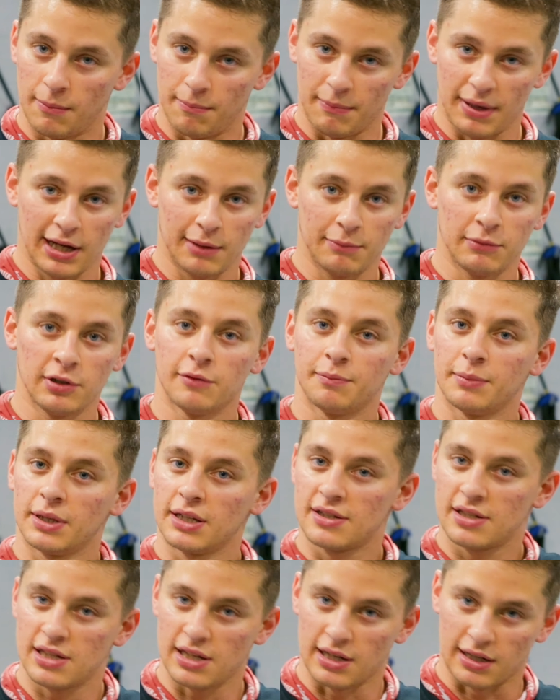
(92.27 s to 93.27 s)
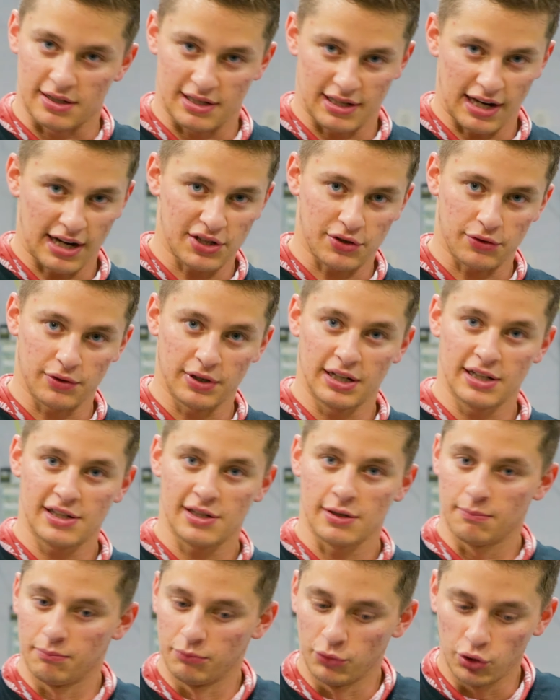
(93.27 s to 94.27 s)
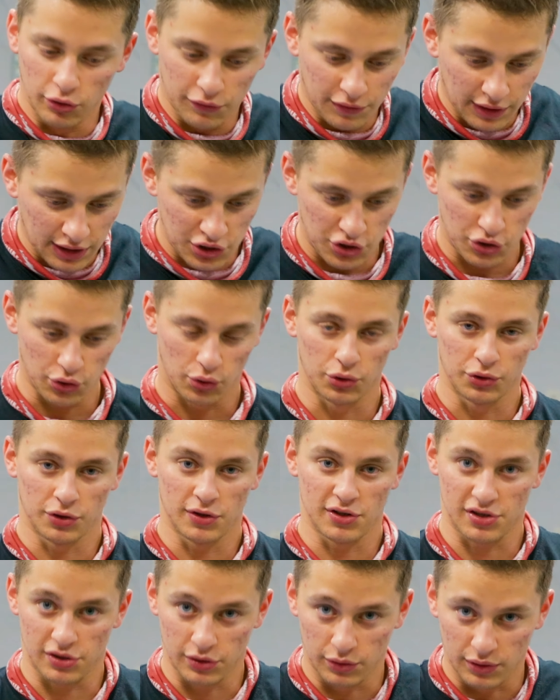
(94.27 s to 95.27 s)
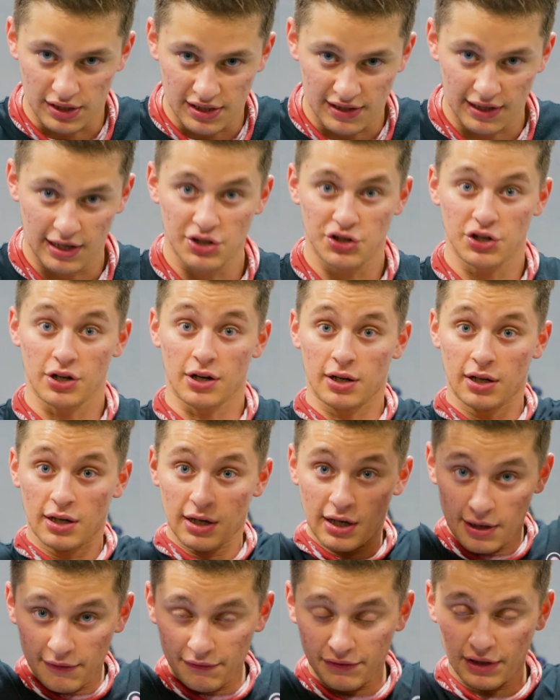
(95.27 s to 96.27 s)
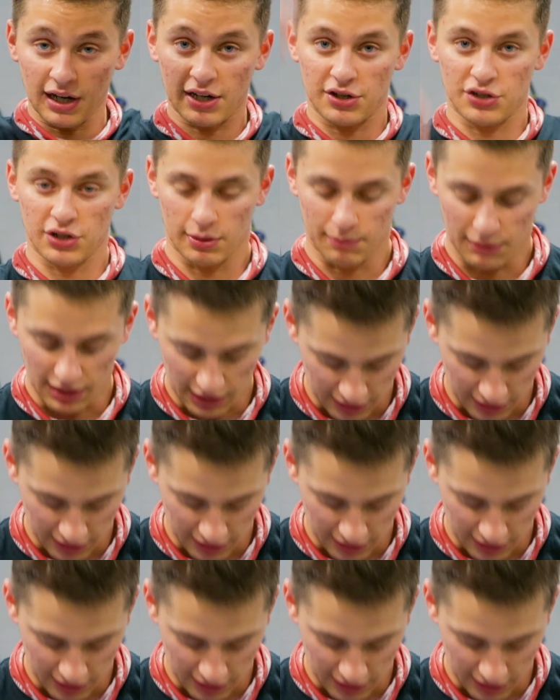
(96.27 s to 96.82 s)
Main movements, accessories, moving shoulders through extension, flexion,